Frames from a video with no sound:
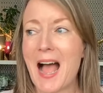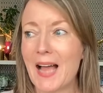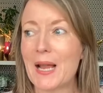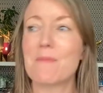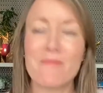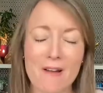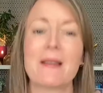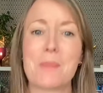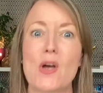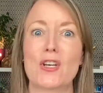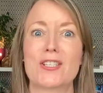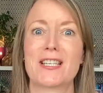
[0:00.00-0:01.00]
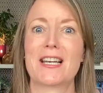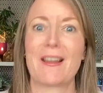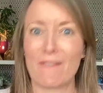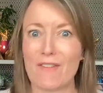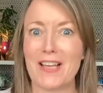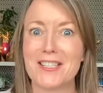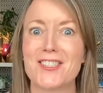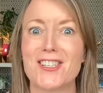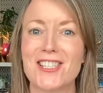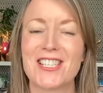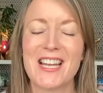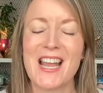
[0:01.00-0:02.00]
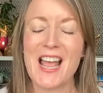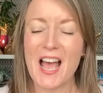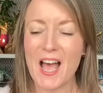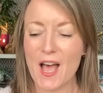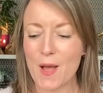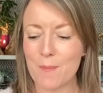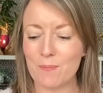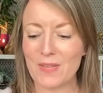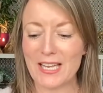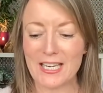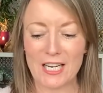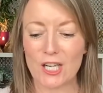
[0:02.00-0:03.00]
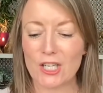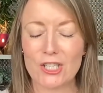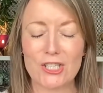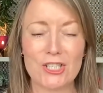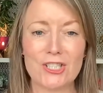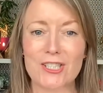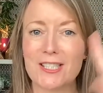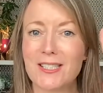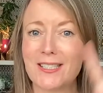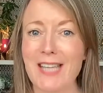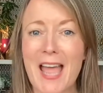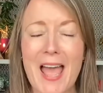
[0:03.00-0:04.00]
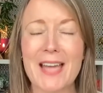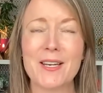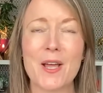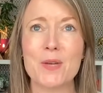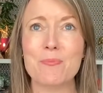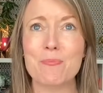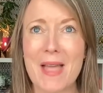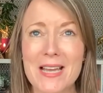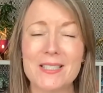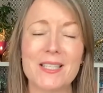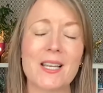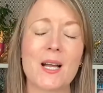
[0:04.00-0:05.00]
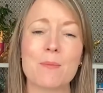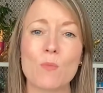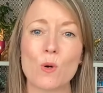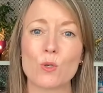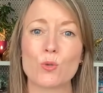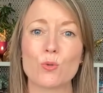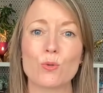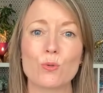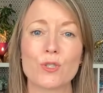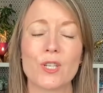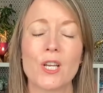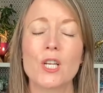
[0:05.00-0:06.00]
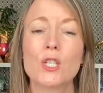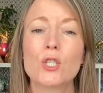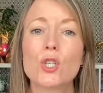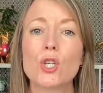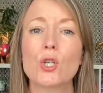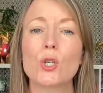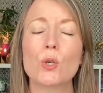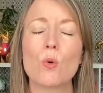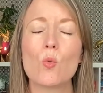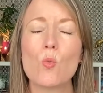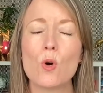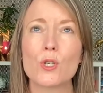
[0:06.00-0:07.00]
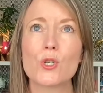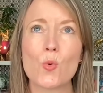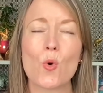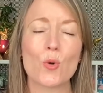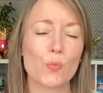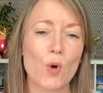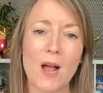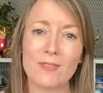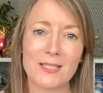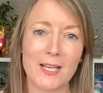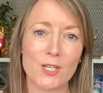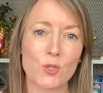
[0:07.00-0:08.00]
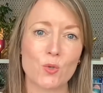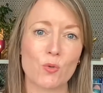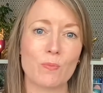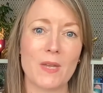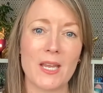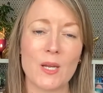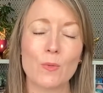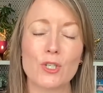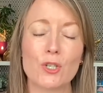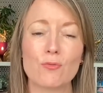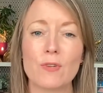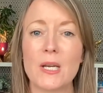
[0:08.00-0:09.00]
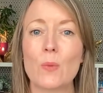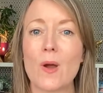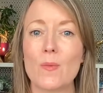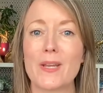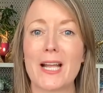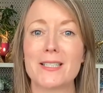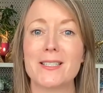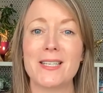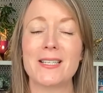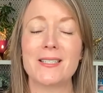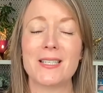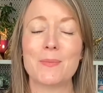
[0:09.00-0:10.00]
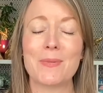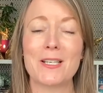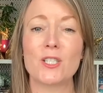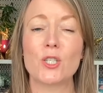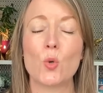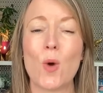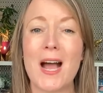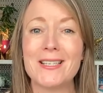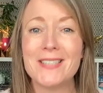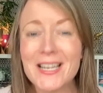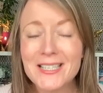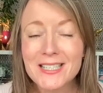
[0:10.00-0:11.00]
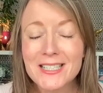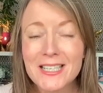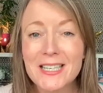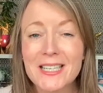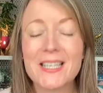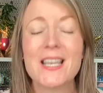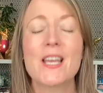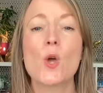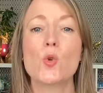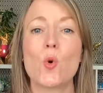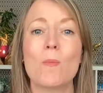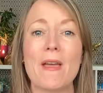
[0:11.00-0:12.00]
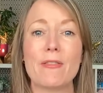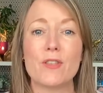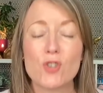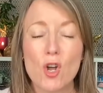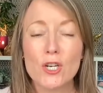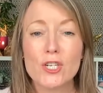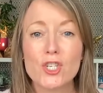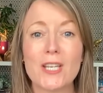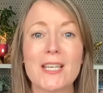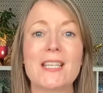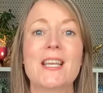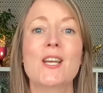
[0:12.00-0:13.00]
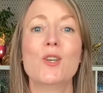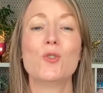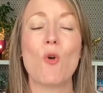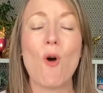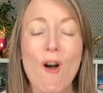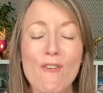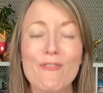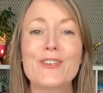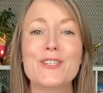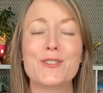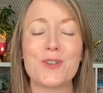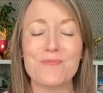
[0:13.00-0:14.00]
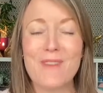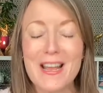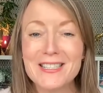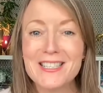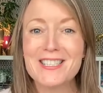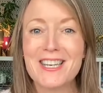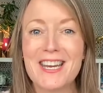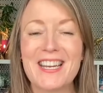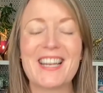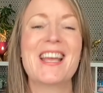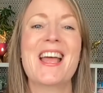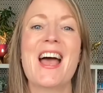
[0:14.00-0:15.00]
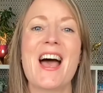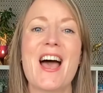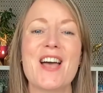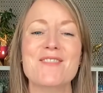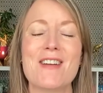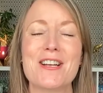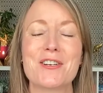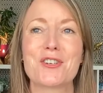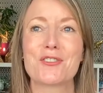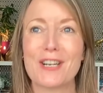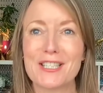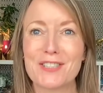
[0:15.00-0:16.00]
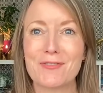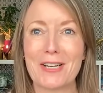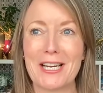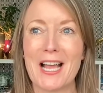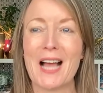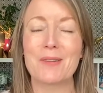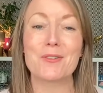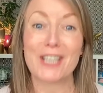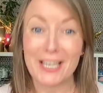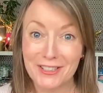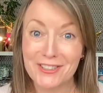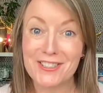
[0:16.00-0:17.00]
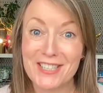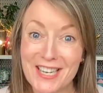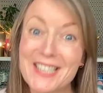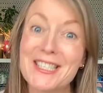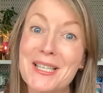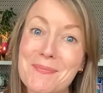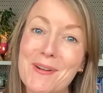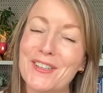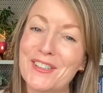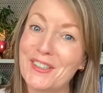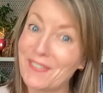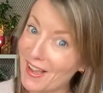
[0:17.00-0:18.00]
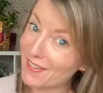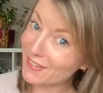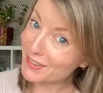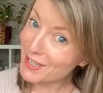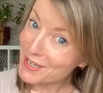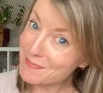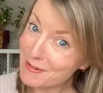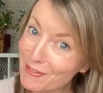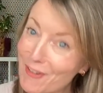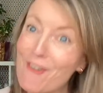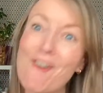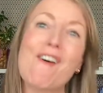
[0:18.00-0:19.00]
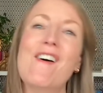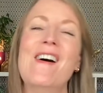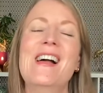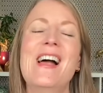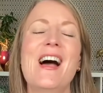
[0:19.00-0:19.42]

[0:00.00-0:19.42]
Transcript: I am very personally invested. Um, it includes 10 amazing modules two one to one private sessions with me, which is really where we get to dig deep into your identity, your methodology, your offers, your messaging. Um, and trust me, I will get you to dig deeper than you've ever dug before.